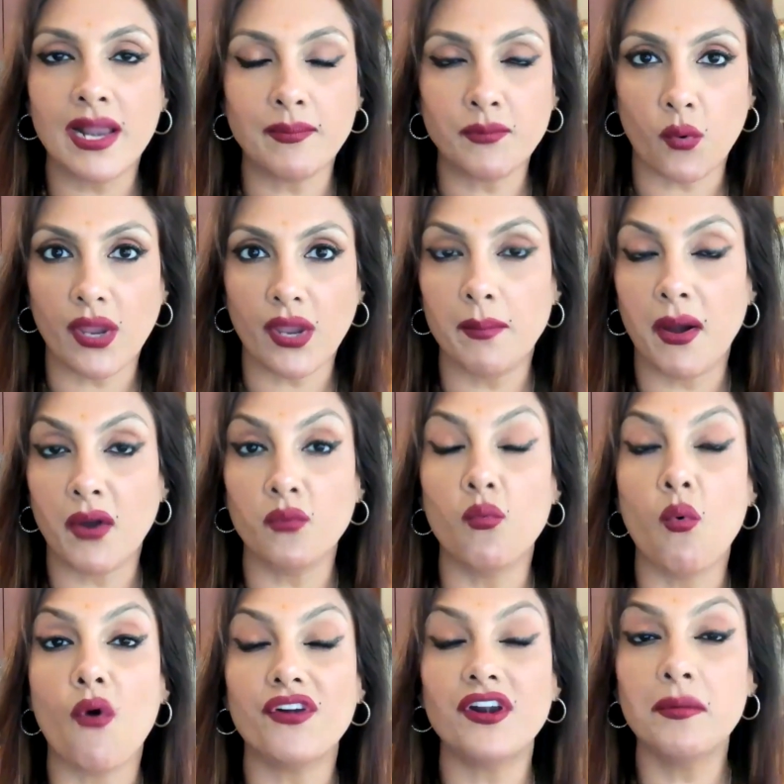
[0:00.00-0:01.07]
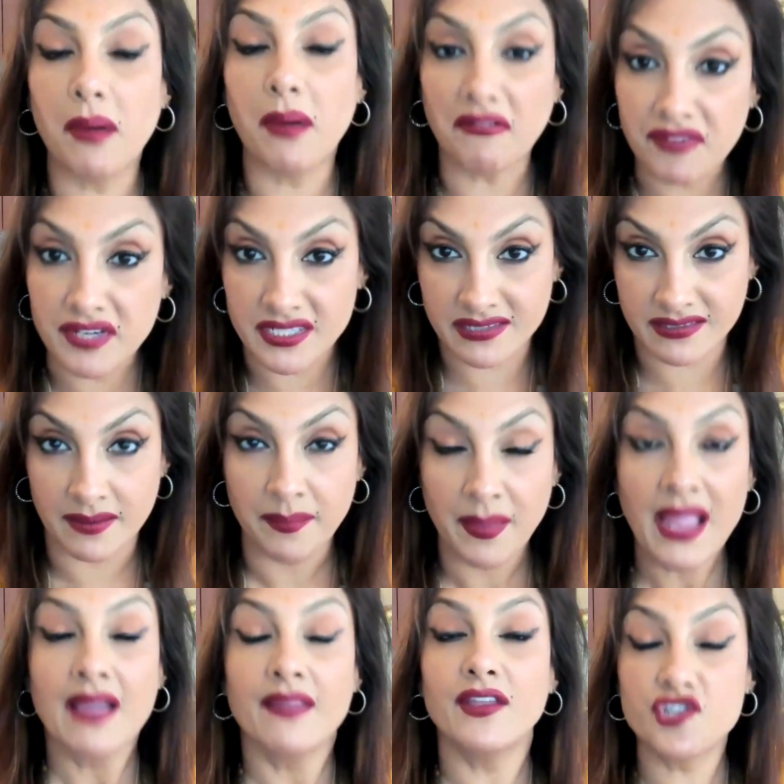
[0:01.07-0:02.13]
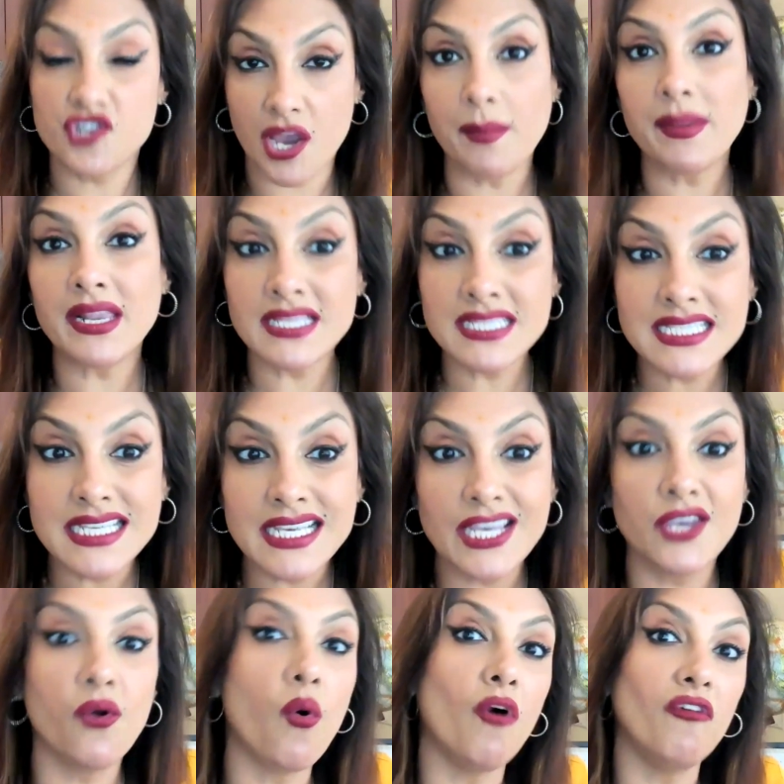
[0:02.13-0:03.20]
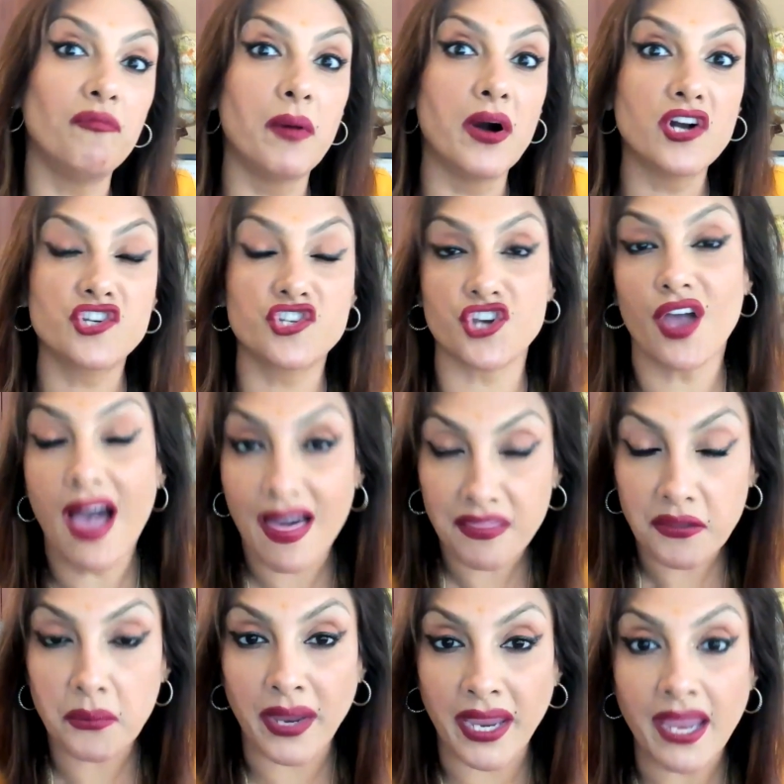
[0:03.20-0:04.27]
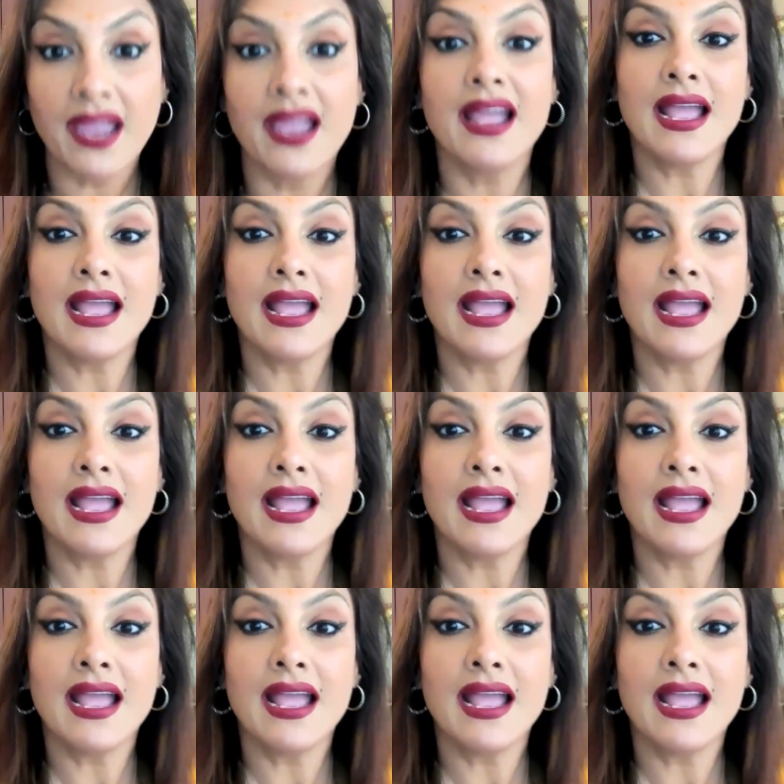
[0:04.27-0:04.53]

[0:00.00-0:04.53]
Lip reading: I'm talking about Warren Buffett, the chairman and CEO of Berkshire Hathaway.